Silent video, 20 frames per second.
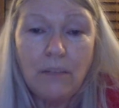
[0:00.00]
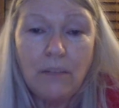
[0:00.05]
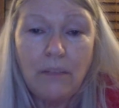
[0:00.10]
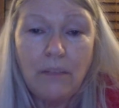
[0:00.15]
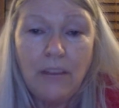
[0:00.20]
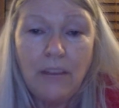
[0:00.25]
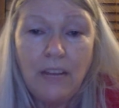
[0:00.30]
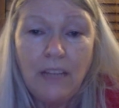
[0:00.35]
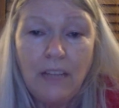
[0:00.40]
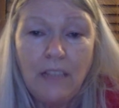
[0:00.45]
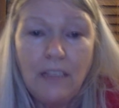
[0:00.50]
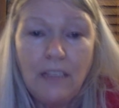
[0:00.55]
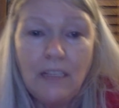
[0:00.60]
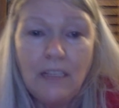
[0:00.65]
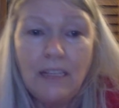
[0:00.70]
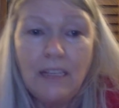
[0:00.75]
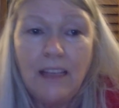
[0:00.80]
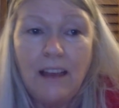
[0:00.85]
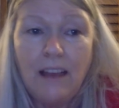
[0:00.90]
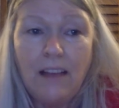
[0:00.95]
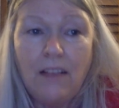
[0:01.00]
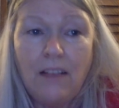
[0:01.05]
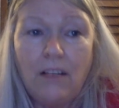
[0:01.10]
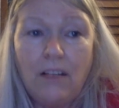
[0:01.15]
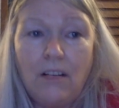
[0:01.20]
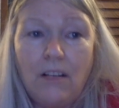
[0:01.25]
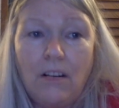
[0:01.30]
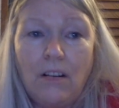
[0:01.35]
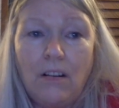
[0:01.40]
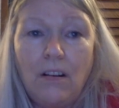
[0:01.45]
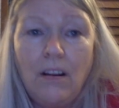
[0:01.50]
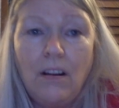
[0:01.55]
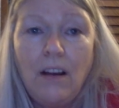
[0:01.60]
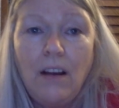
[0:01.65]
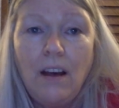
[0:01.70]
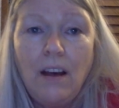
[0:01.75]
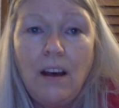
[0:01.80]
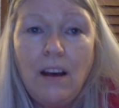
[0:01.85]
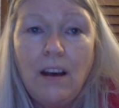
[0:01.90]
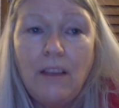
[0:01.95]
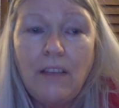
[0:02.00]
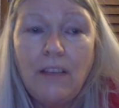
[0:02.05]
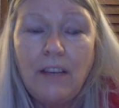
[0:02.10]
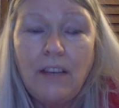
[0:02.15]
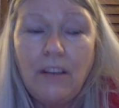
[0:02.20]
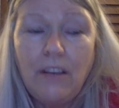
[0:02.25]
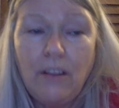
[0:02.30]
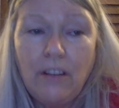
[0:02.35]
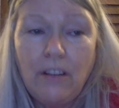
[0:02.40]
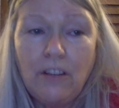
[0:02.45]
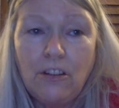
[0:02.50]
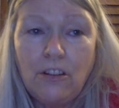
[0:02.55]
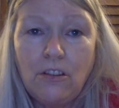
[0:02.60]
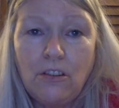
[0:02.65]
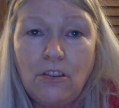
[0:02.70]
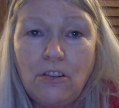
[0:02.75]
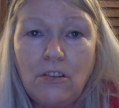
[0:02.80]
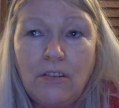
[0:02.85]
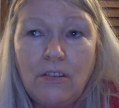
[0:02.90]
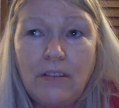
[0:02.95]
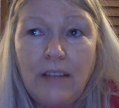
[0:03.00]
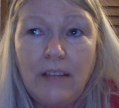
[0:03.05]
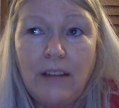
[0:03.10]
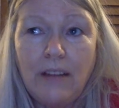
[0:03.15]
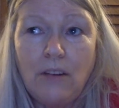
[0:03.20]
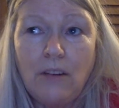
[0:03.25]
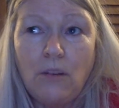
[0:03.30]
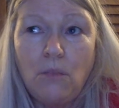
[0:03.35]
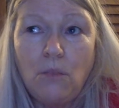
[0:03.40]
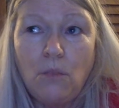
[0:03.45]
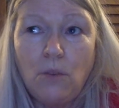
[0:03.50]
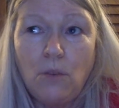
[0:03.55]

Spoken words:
pens that are of characters that are